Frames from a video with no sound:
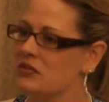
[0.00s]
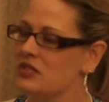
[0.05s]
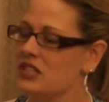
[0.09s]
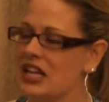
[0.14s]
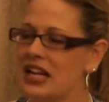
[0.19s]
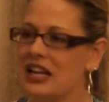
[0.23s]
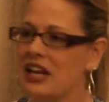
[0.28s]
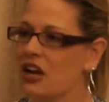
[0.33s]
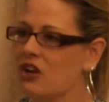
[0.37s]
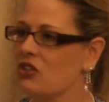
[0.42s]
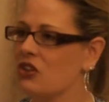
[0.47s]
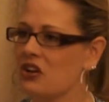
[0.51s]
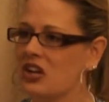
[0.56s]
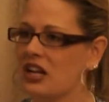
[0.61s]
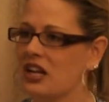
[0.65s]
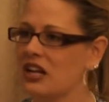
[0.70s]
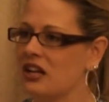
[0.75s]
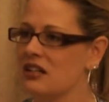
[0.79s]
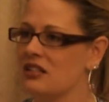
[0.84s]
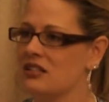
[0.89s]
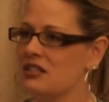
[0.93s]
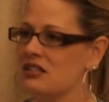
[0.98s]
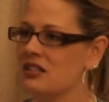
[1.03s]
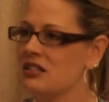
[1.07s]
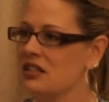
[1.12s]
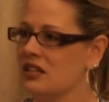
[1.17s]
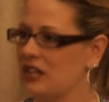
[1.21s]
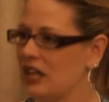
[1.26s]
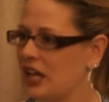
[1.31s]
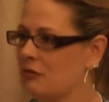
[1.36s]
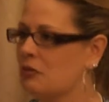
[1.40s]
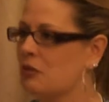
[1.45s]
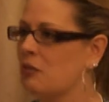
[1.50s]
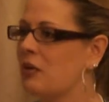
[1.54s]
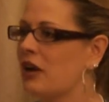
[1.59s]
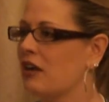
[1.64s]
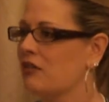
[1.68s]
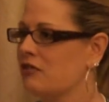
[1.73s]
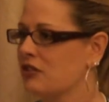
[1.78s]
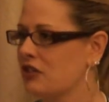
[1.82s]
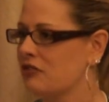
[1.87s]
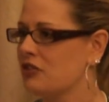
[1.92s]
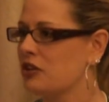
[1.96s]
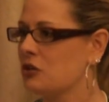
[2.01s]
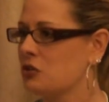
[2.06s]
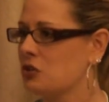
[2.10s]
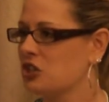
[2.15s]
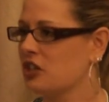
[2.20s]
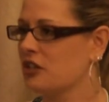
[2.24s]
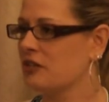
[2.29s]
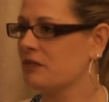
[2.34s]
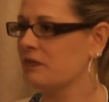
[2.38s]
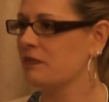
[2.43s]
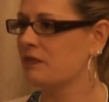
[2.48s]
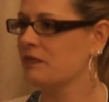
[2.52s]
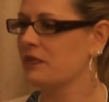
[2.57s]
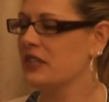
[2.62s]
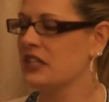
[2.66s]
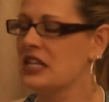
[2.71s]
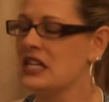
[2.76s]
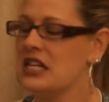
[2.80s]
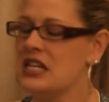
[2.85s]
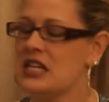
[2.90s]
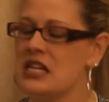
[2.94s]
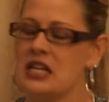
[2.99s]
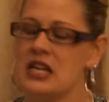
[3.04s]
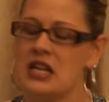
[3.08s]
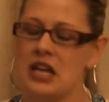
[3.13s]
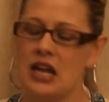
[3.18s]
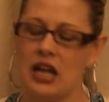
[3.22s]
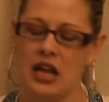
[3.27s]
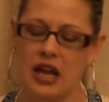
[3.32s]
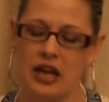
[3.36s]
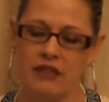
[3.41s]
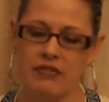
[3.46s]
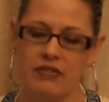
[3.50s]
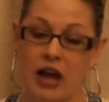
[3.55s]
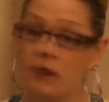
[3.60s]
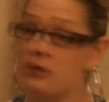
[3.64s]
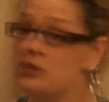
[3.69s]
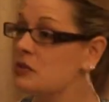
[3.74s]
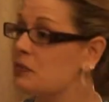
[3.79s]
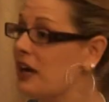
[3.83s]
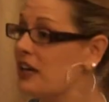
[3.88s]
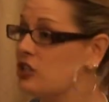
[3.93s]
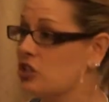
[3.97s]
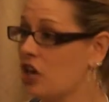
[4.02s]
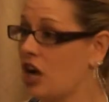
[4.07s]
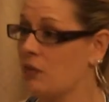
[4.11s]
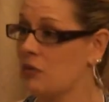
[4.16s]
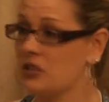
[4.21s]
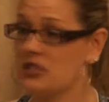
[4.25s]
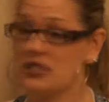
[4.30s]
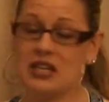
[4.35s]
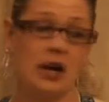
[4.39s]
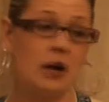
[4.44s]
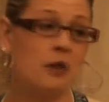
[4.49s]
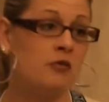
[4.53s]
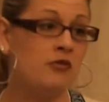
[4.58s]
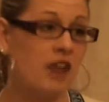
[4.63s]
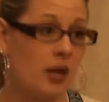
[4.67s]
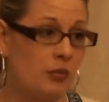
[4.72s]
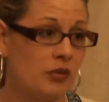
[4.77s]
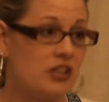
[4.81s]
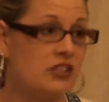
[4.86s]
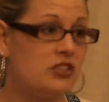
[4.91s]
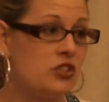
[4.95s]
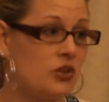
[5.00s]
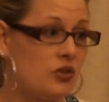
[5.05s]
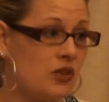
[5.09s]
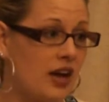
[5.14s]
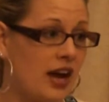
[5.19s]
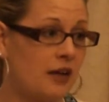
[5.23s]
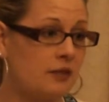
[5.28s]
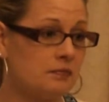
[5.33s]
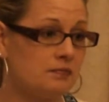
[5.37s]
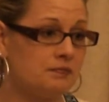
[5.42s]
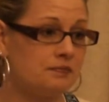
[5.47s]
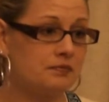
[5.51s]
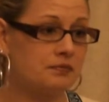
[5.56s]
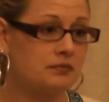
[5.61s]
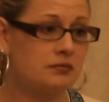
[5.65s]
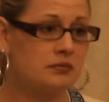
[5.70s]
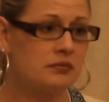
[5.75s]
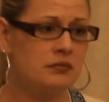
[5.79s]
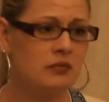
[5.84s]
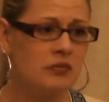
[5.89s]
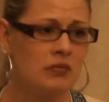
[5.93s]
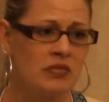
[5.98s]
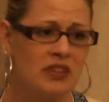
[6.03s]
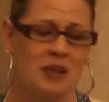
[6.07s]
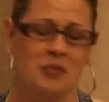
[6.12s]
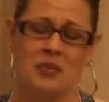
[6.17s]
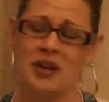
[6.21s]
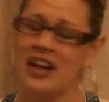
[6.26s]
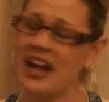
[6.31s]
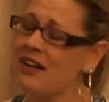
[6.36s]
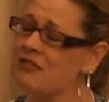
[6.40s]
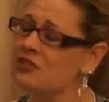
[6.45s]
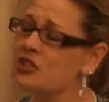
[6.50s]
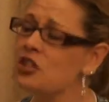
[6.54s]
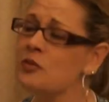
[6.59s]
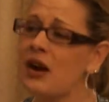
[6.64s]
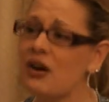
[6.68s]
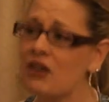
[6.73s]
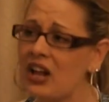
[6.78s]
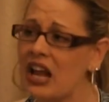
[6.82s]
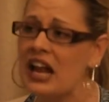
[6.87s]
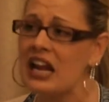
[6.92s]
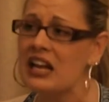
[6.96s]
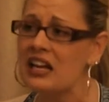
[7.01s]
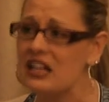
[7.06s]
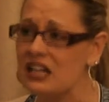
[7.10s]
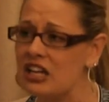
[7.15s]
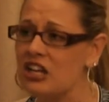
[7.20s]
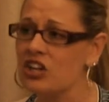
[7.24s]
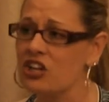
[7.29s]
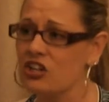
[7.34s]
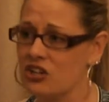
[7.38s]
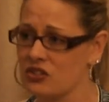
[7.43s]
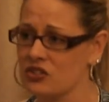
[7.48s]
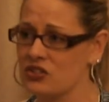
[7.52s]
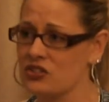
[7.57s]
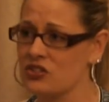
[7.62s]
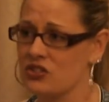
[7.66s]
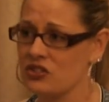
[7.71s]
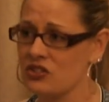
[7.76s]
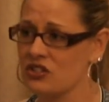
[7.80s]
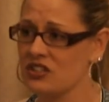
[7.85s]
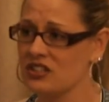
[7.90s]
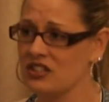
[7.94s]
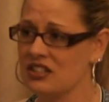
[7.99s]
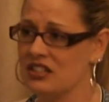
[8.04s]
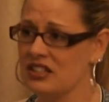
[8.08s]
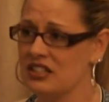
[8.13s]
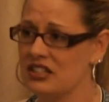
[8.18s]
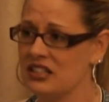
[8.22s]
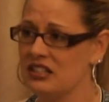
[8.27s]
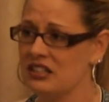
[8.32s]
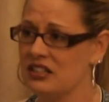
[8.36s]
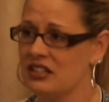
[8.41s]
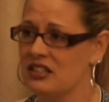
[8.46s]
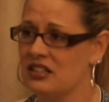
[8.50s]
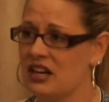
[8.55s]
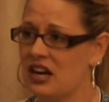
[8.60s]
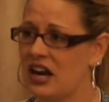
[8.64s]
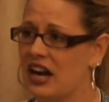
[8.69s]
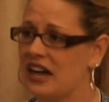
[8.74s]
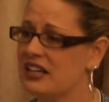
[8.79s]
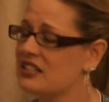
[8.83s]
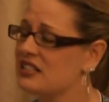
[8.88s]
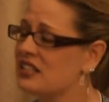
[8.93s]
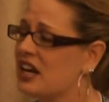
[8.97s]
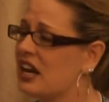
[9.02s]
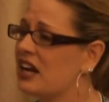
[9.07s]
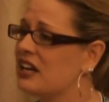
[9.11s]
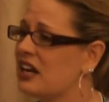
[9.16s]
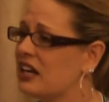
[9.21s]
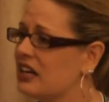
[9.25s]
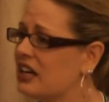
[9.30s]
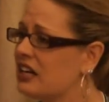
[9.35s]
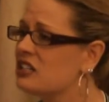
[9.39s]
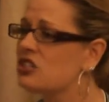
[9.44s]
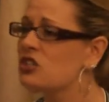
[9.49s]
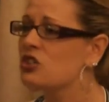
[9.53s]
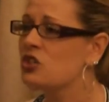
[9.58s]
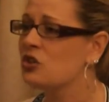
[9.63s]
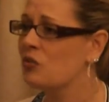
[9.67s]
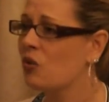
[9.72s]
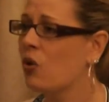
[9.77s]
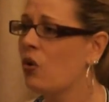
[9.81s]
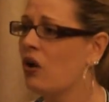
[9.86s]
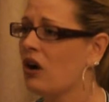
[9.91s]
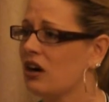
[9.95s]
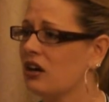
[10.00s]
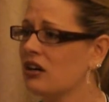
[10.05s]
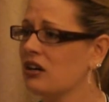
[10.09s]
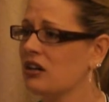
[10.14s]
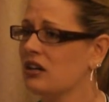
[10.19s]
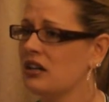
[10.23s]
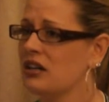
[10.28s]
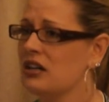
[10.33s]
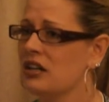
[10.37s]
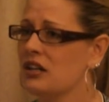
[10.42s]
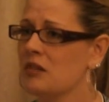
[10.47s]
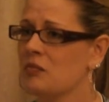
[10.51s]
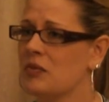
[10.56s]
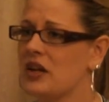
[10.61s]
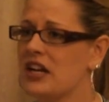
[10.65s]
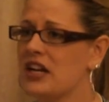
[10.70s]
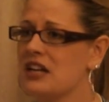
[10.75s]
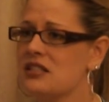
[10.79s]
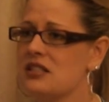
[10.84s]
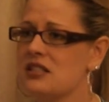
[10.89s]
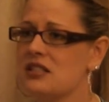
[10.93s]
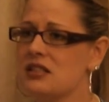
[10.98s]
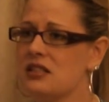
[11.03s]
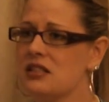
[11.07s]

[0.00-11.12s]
take care of their kids, and prepare for the future. And that was my job, was to help families do that. But after about eight years, I decided I needed to do more because